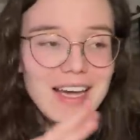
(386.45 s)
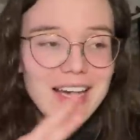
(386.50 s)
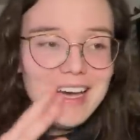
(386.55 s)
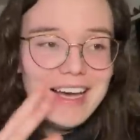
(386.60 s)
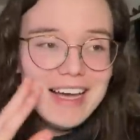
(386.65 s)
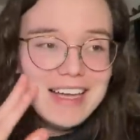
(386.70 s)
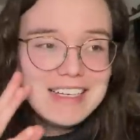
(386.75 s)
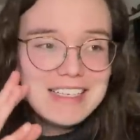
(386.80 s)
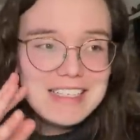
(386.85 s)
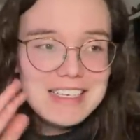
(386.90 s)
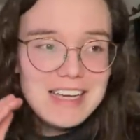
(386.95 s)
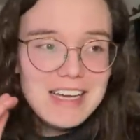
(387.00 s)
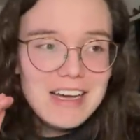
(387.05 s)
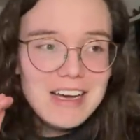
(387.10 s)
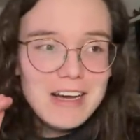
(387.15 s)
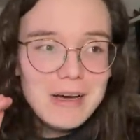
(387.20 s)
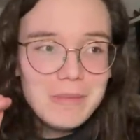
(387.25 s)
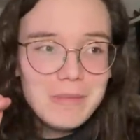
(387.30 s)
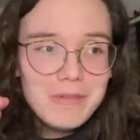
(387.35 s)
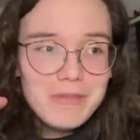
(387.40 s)
and
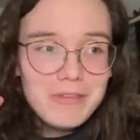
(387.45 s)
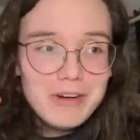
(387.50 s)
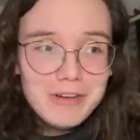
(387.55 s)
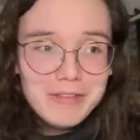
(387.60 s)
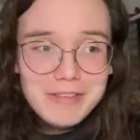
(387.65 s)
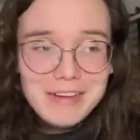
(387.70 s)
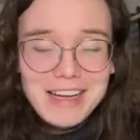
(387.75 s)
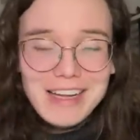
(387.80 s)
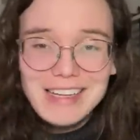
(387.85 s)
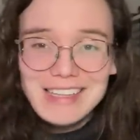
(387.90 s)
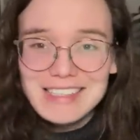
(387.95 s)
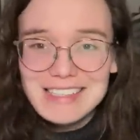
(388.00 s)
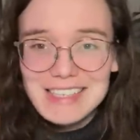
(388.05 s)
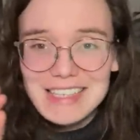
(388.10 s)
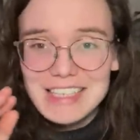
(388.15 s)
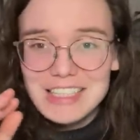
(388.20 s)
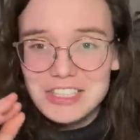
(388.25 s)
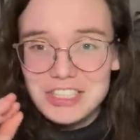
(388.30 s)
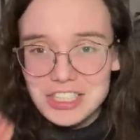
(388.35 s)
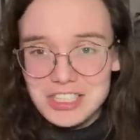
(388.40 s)
um, Rivendell is
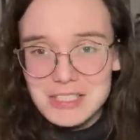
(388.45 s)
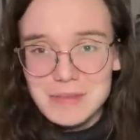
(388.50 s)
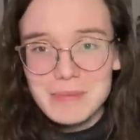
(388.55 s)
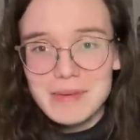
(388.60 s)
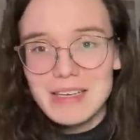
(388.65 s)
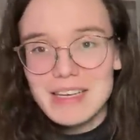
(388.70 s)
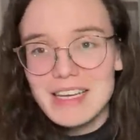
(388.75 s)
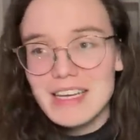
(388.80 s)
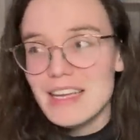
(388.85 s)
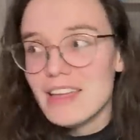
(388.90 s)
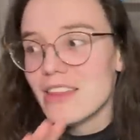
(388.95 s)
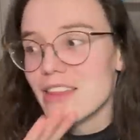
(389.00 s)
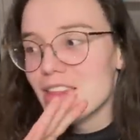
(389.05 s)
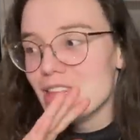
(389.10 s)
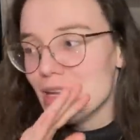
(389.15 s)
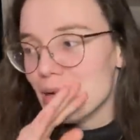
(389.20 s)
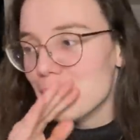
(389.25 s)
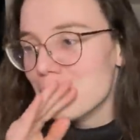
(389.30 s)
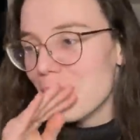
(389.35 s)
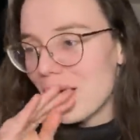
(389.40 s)
legitimately
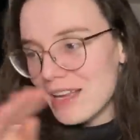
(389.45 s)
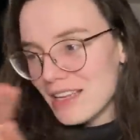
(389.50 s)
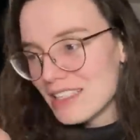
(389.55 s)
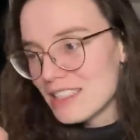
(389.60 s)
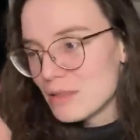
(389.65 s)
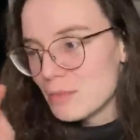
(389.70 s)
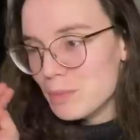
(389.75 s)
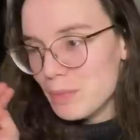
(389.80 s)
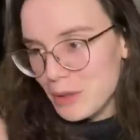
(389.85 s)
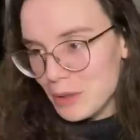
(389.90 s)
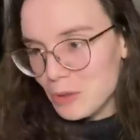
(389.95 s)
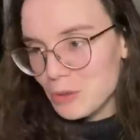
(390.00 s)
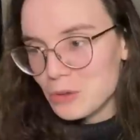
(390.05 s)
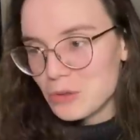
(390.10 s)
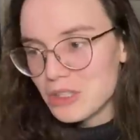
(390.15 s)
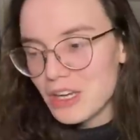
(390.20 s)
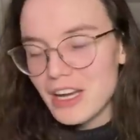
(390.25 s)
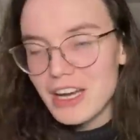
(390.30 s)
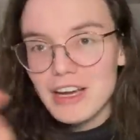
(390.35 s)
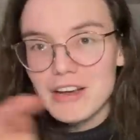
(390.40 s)
the best
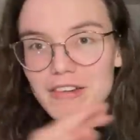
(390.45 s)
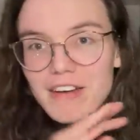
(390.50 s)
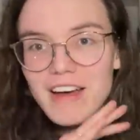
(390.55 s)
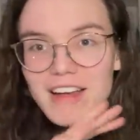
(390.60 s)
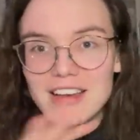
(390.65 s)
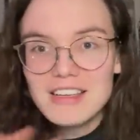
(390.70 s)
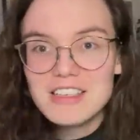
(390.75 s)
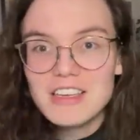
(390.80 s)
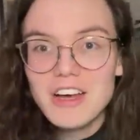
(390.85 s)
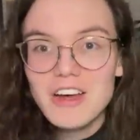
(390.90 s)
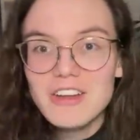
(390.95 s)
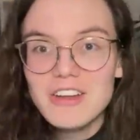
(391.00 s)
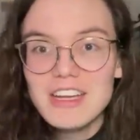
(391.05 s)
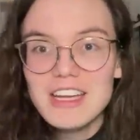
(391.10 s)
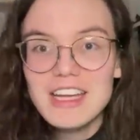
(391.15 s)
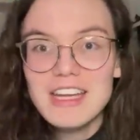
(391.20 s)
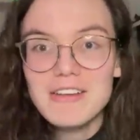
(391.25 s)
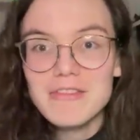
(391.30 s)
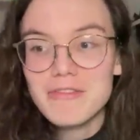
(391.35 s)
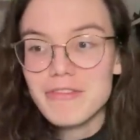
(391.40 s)
build I have done
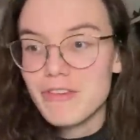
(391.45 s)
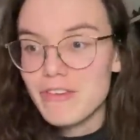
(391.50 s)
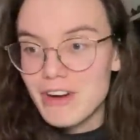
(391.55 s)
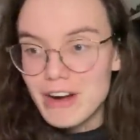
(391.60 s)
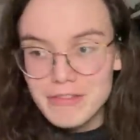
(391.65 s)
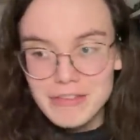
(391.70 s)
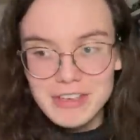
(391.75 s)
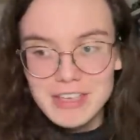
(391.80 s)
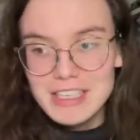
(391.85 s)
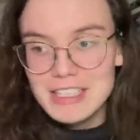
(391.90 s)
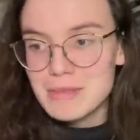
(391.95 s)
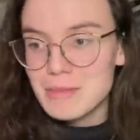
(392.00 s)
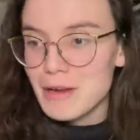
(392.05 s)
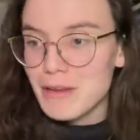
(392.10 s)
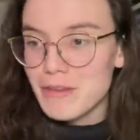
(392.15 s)
forever. It's my